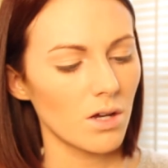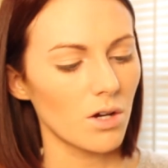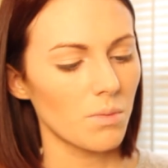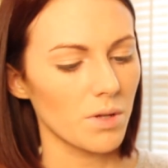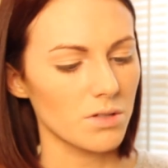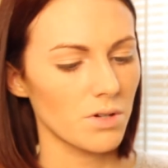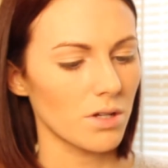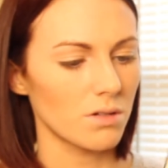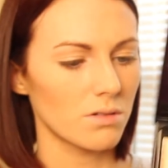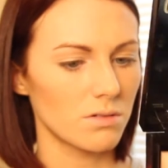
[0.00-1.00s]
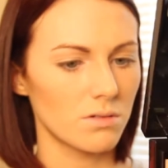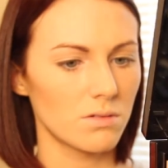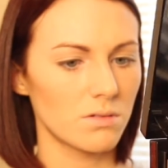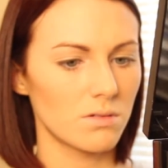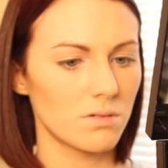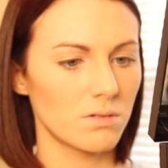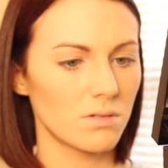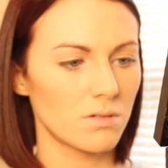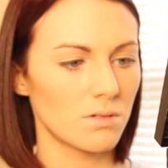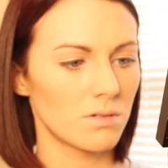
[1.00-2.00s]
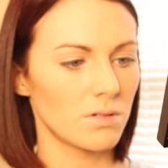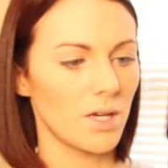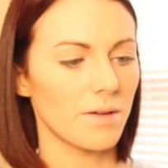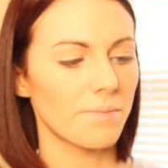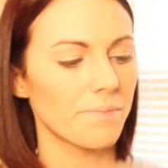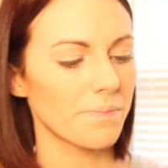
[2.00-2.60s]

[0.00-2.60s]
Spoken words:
I hope that's right. Yeah.